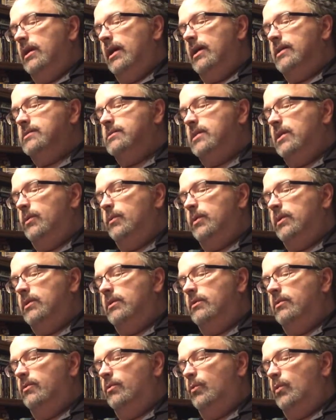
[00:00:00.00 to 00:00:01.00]
as he
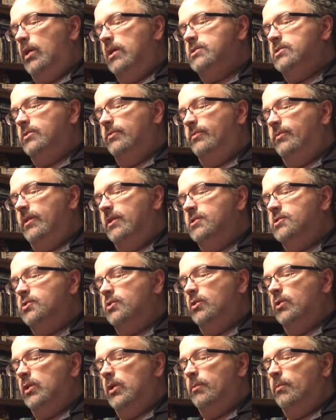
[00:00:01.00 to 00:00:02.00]
would watch a fish
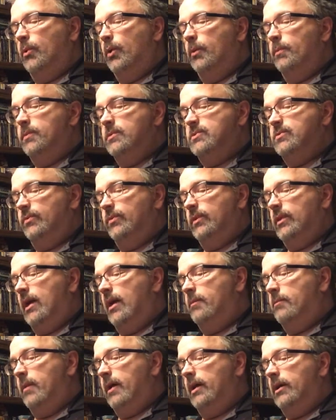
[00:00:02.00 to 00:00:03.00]
or a porpoise for
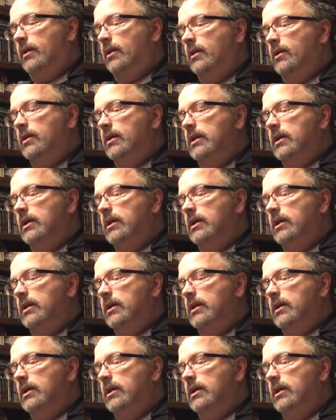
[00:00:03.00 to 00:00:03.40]
that matter,